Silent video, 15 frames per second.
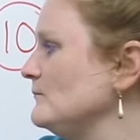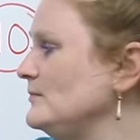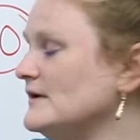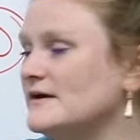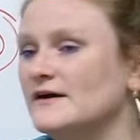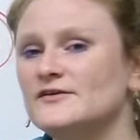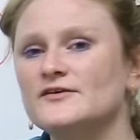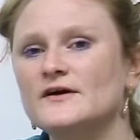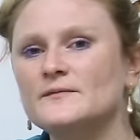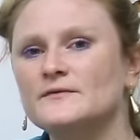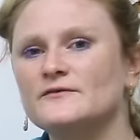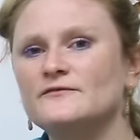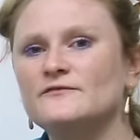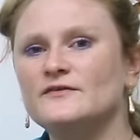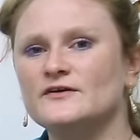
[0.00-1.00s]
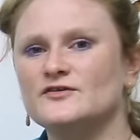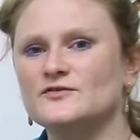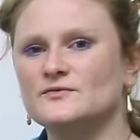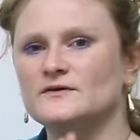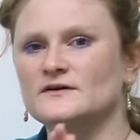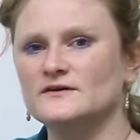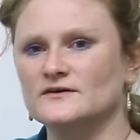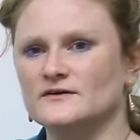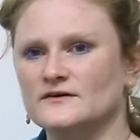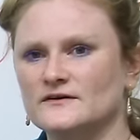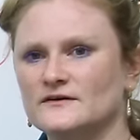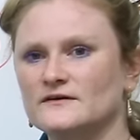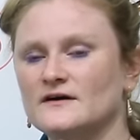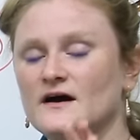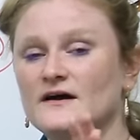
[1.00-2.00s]
Because I'm a visual
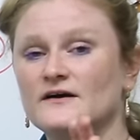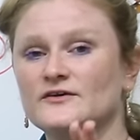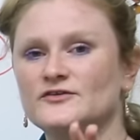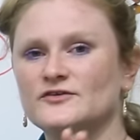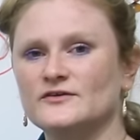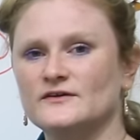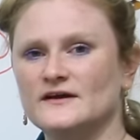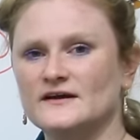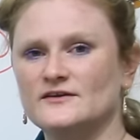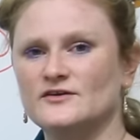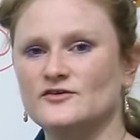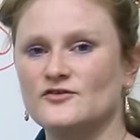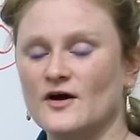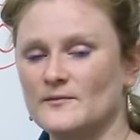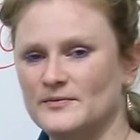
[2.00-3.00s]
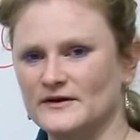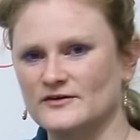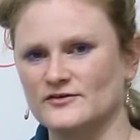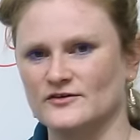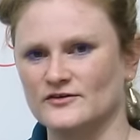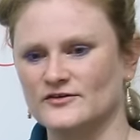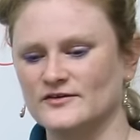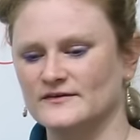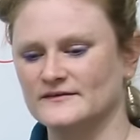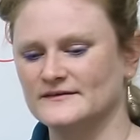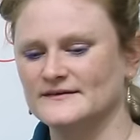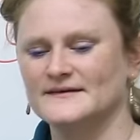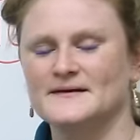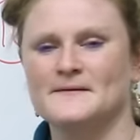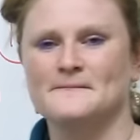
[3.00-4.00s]
learner, I also like to draw pictures.
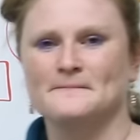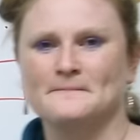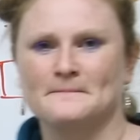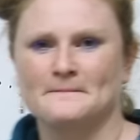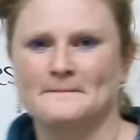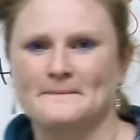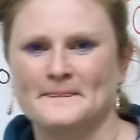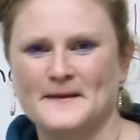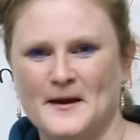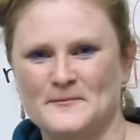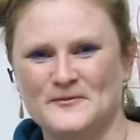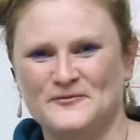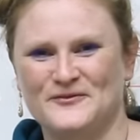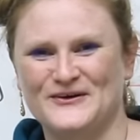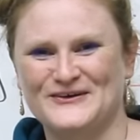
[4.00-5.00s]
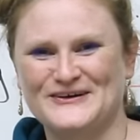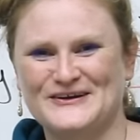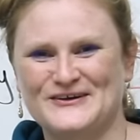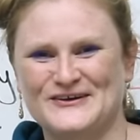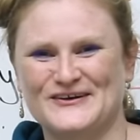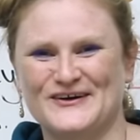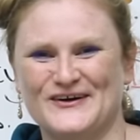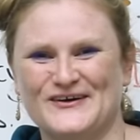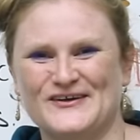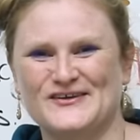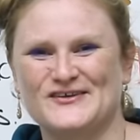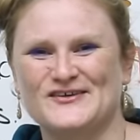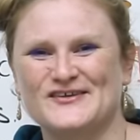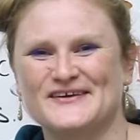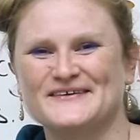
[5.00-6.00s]
I'm a very good
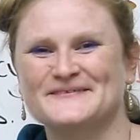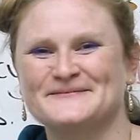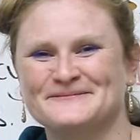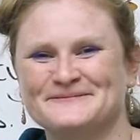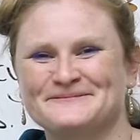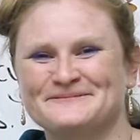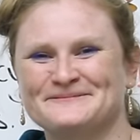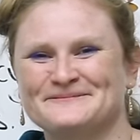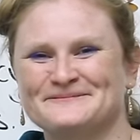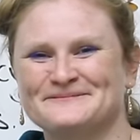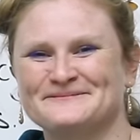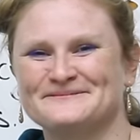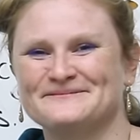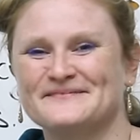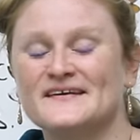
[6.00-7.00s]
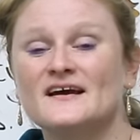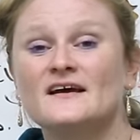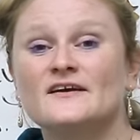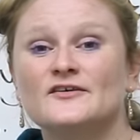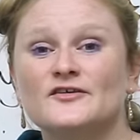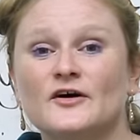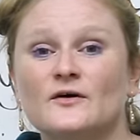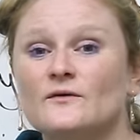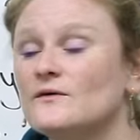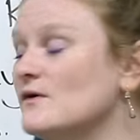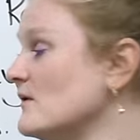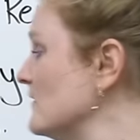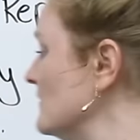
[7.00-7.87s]
artist. So,